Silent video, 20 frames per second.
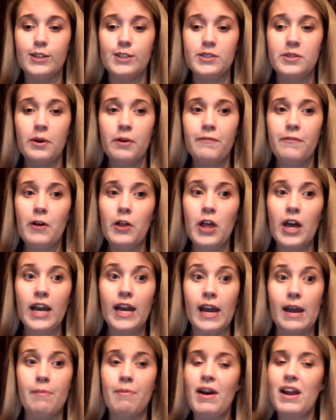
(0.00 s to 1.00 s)
So I felt
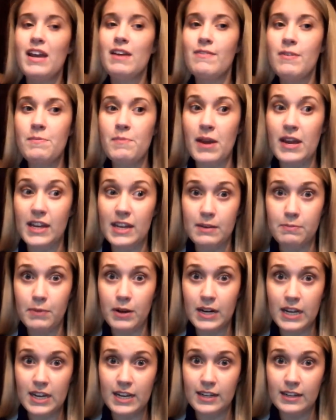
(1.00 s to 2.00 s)
like, am I even making
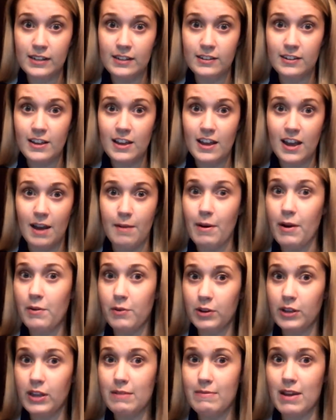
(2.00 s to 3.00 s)
money? Am I
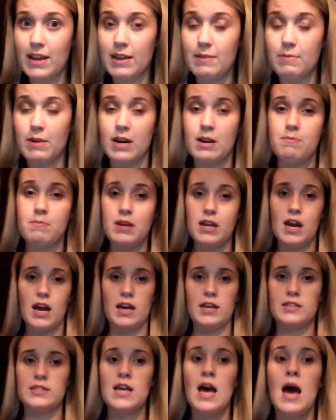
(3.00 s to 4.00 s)
really making money?
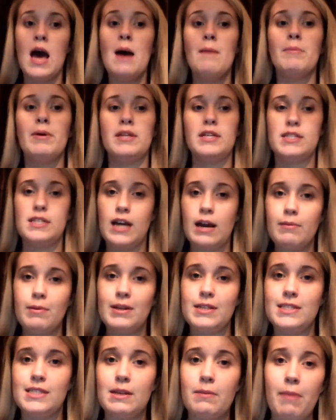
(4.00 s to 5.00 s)
Because by the time I
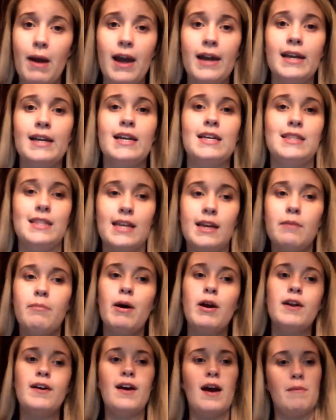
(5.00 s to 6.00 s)
sit back and I think
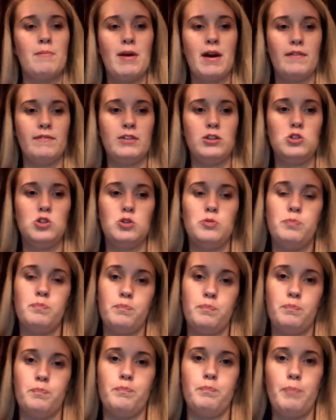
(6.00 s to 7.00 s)
about it, I'm having to
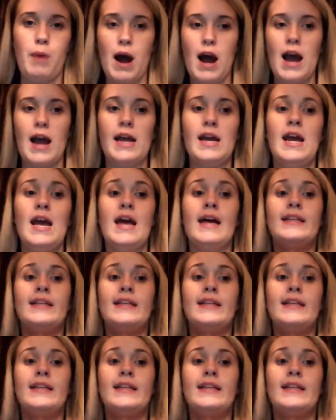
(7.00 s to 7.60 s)
buy